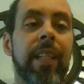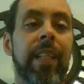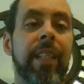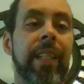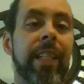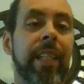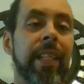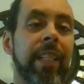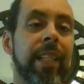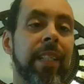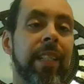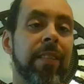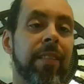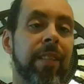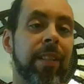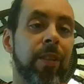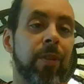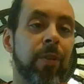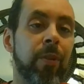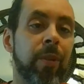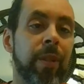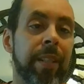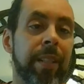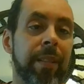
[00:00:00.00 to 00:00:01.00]
It is a
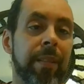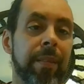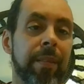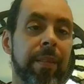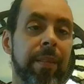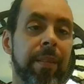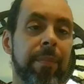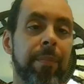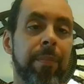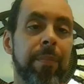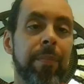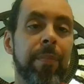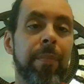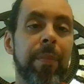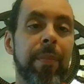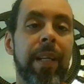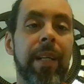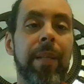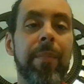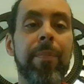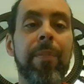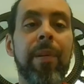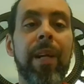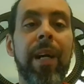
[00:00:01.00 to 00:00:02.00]
growing
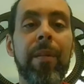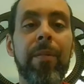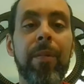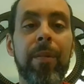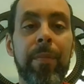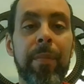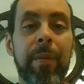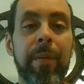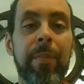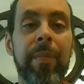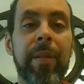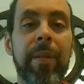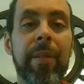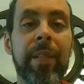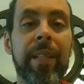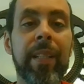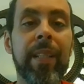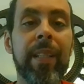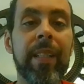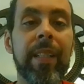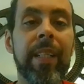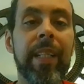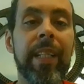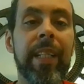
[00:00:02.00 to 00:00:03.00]
problem in
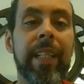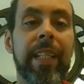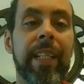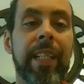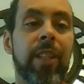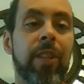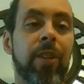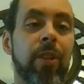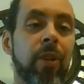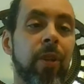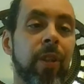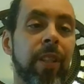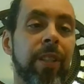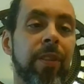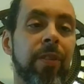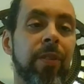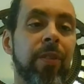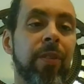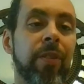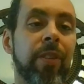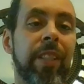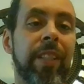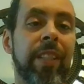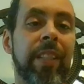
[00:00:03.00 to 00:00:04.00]
America, and according
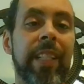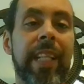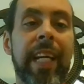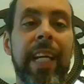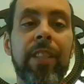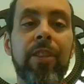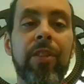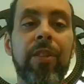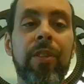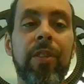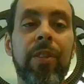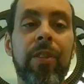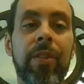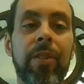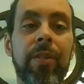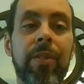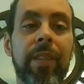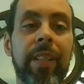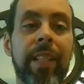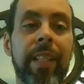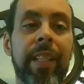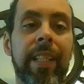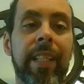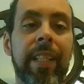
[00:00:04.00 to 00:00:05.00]
to the National
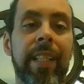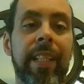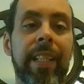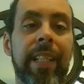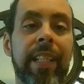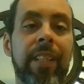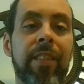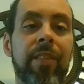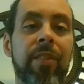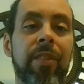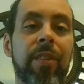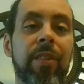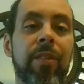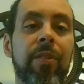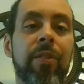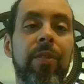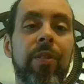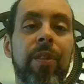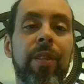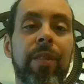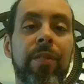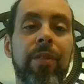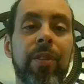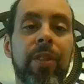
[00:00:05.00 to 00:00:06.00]

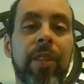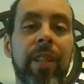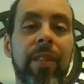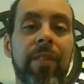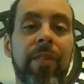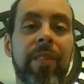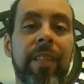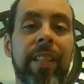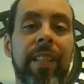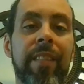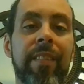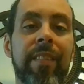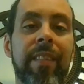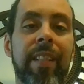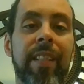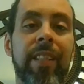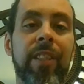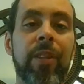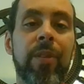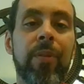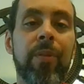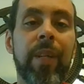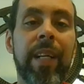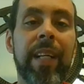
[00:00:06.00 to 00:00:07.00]
Institute of Justice, the
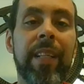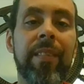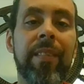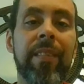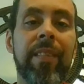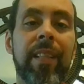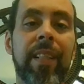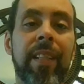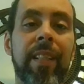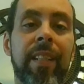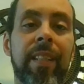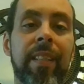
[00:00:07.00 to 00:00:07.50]
U.S.